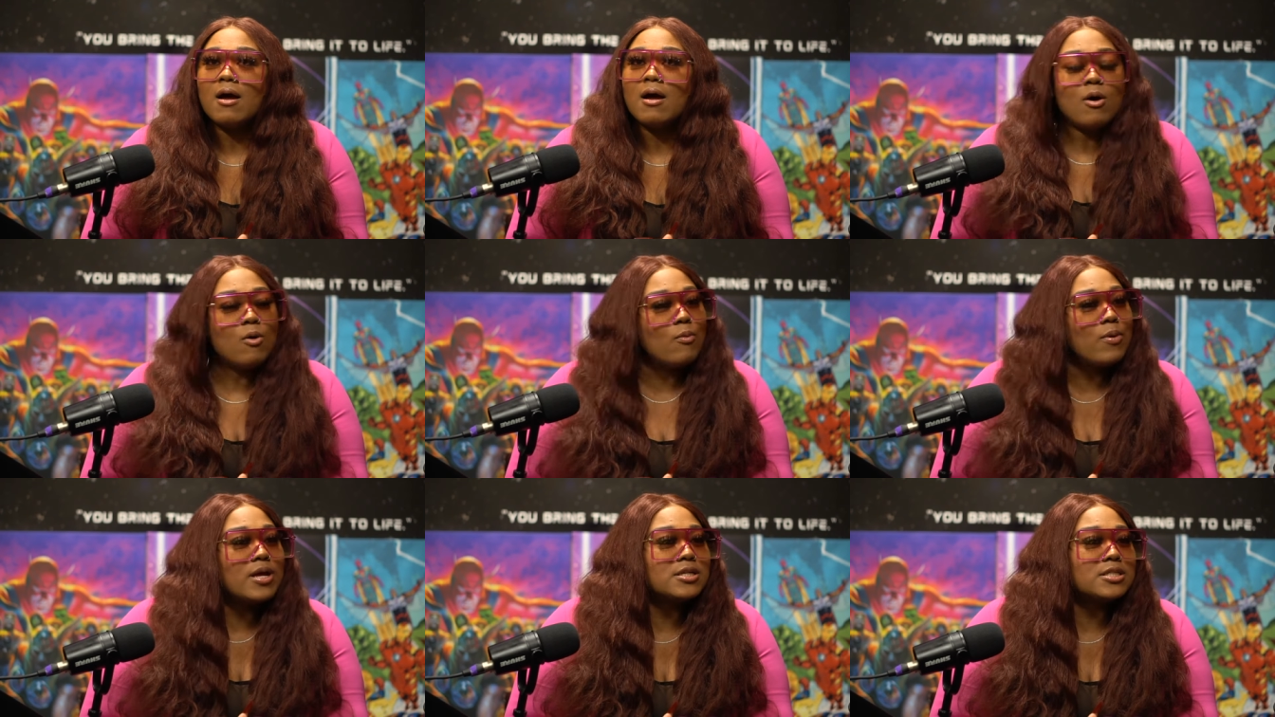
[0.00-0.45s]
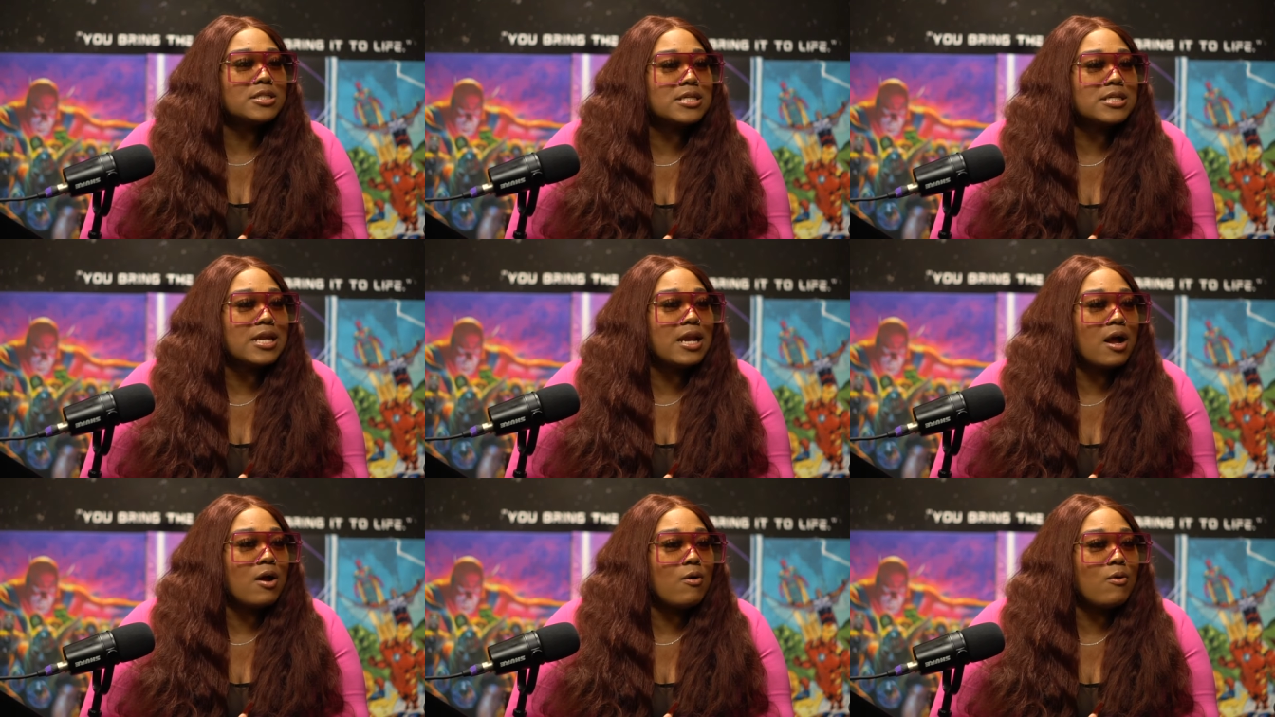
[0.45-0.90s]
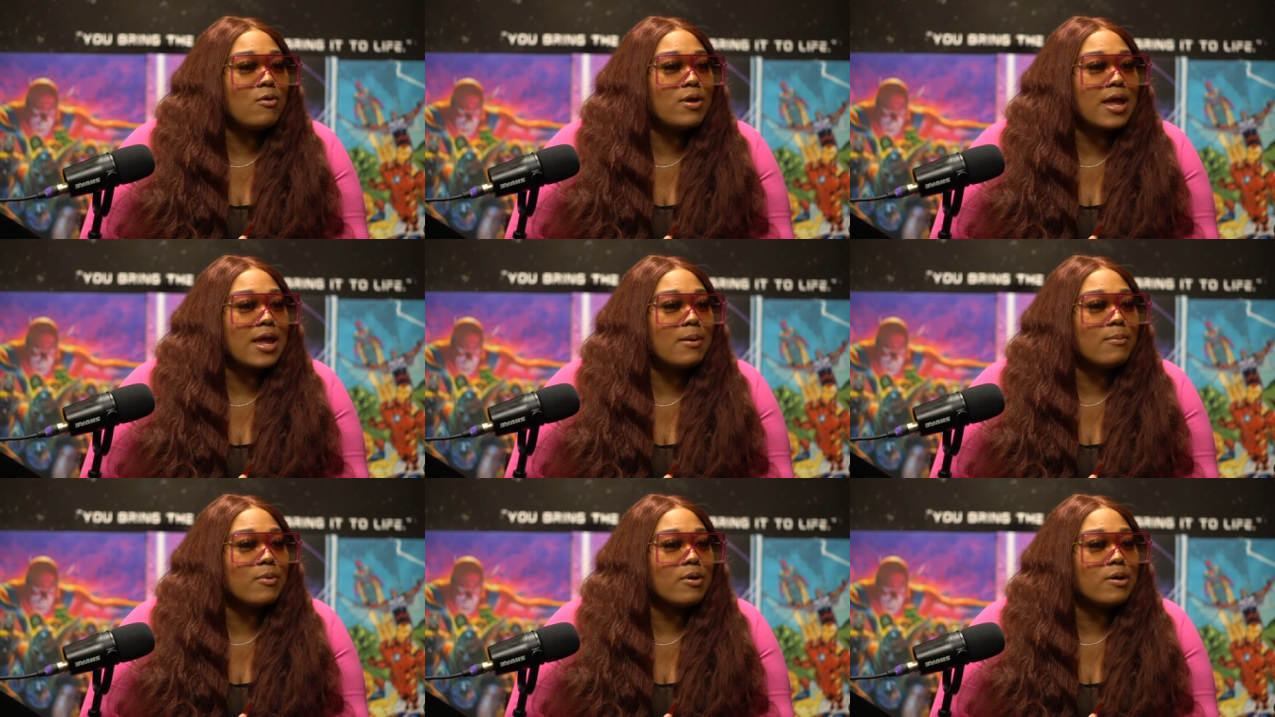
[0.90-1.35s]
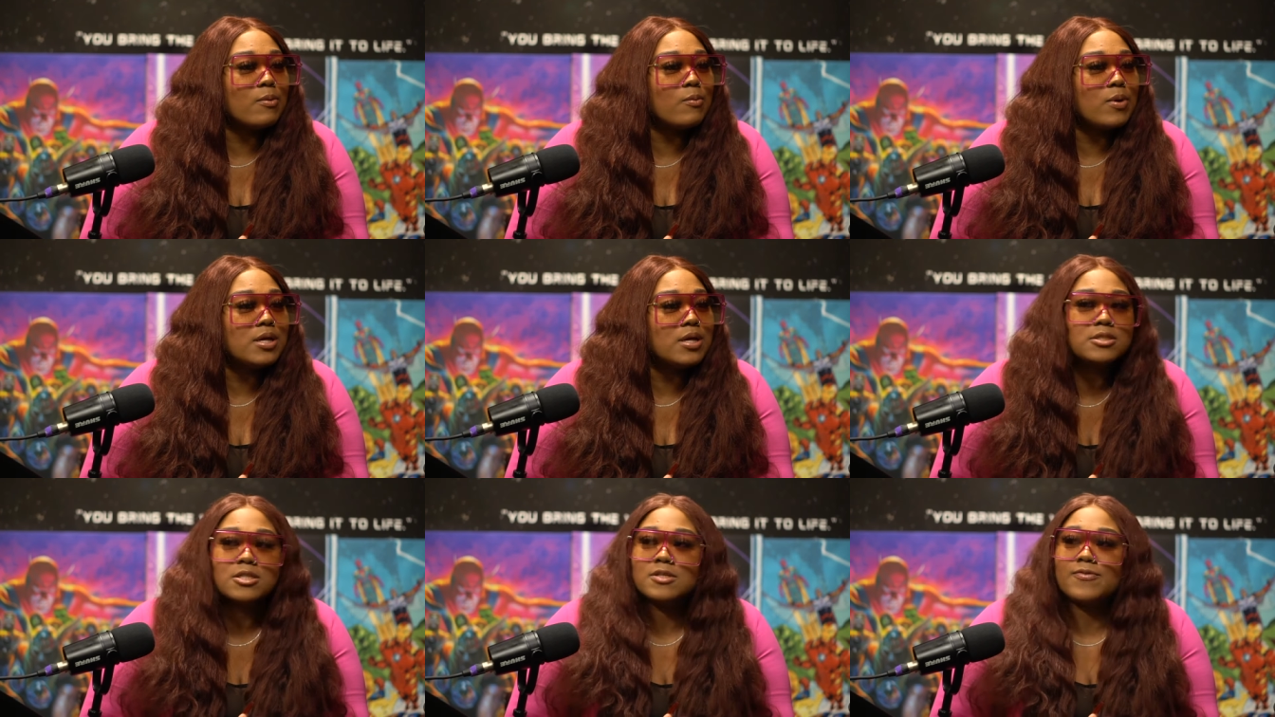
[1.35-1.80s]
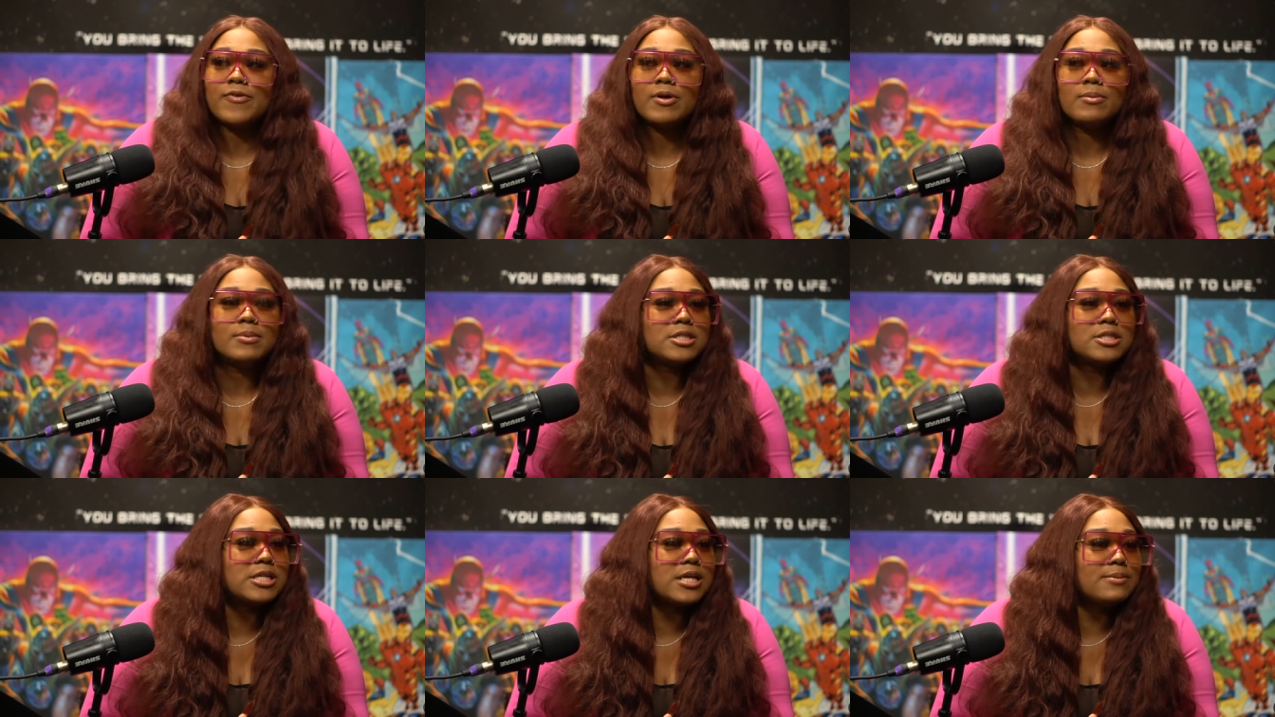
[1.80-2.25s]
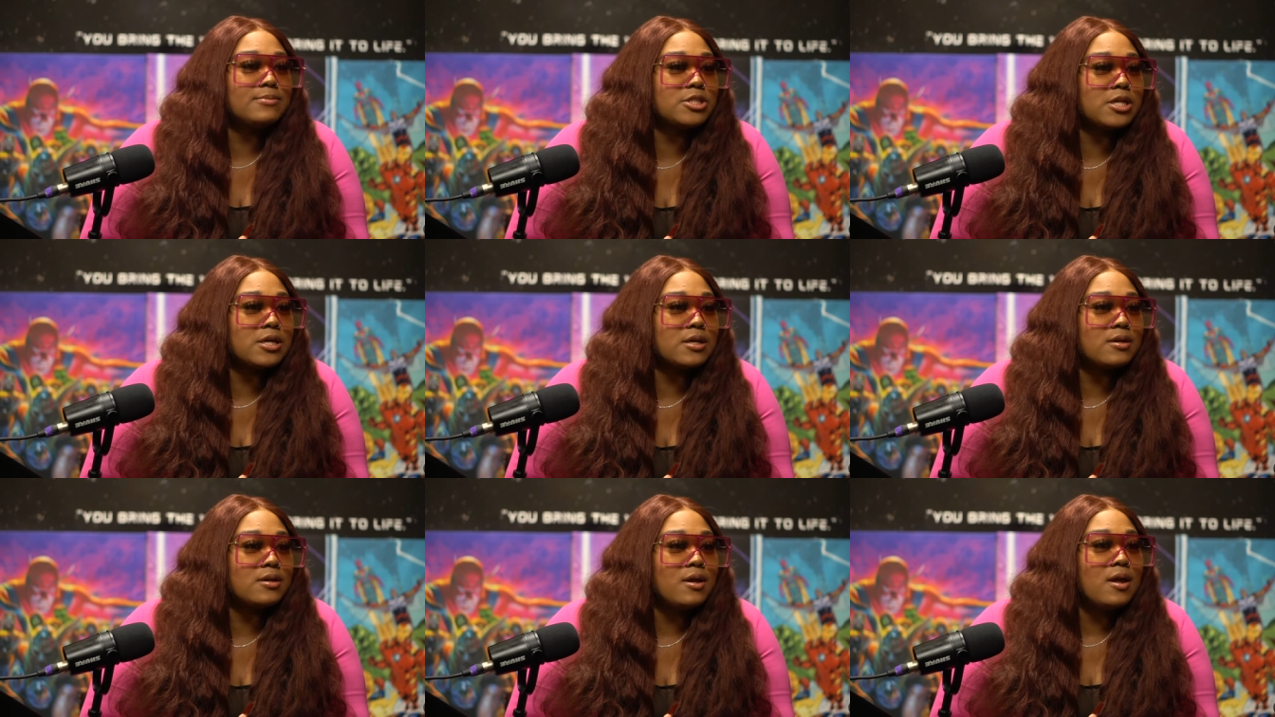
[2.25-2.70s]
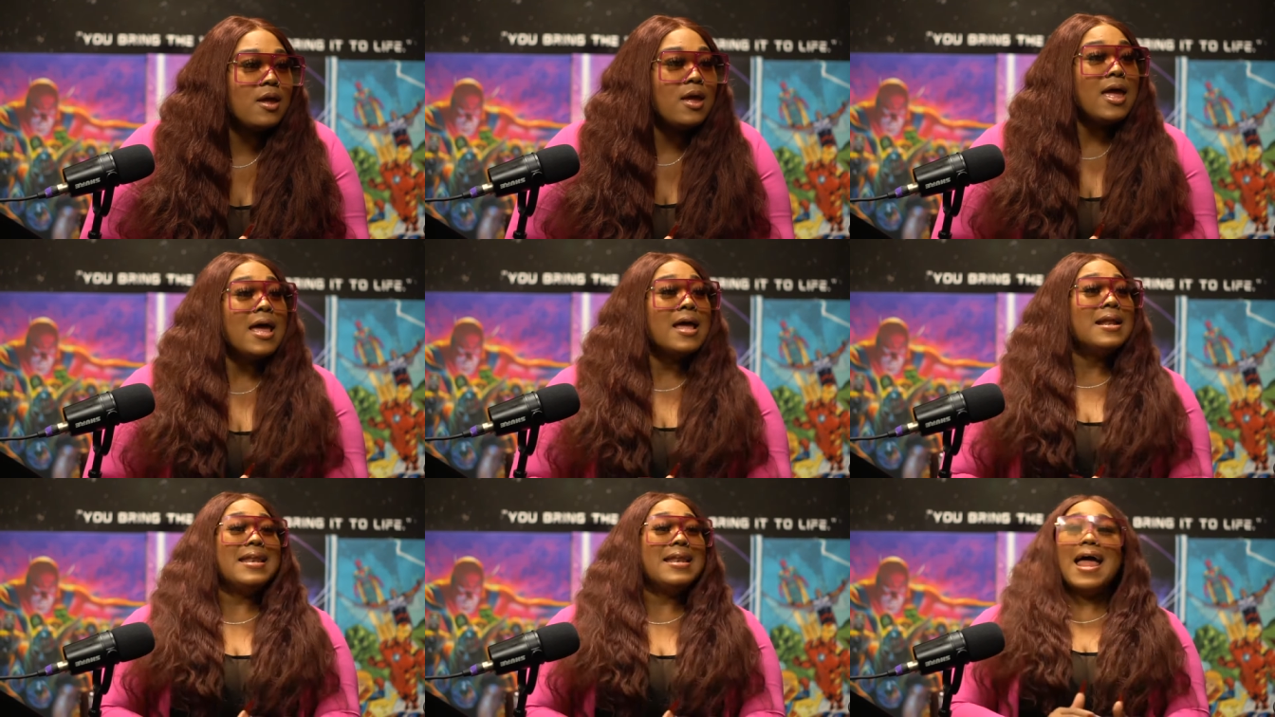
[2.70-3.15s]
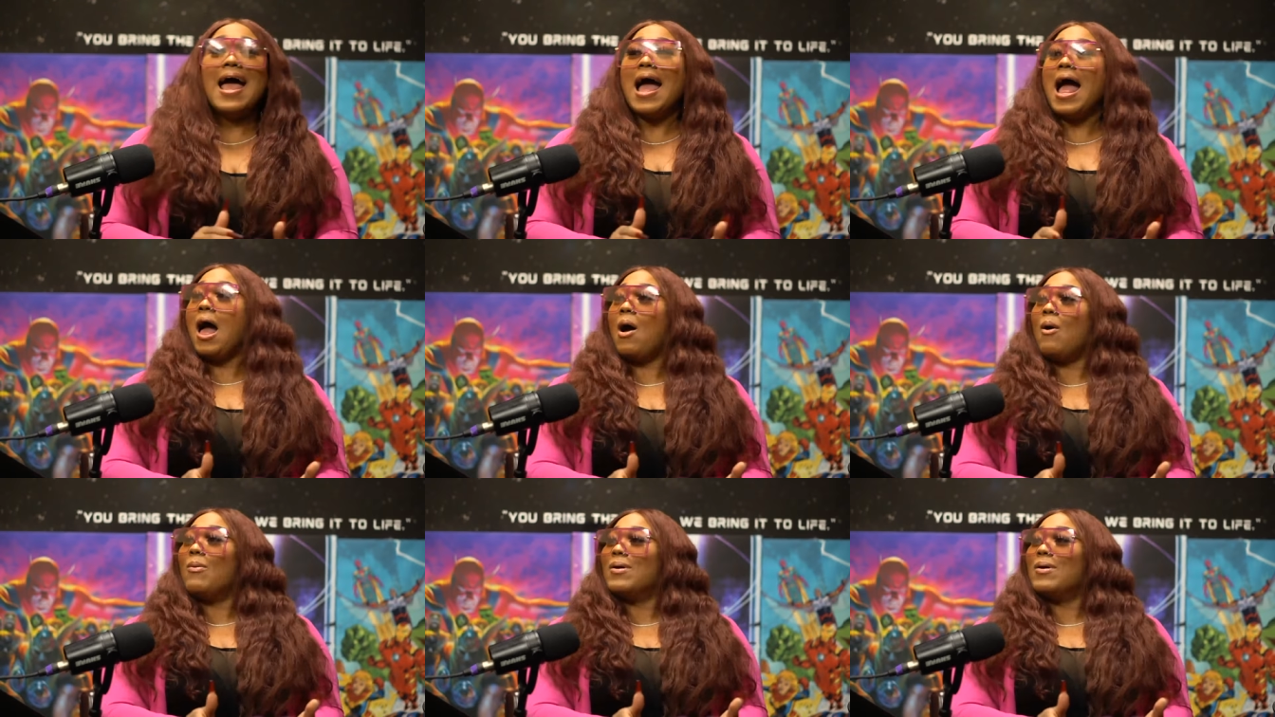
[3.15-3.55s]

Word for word: oh, we could just get our own camera and we could just film the same shit. mm Now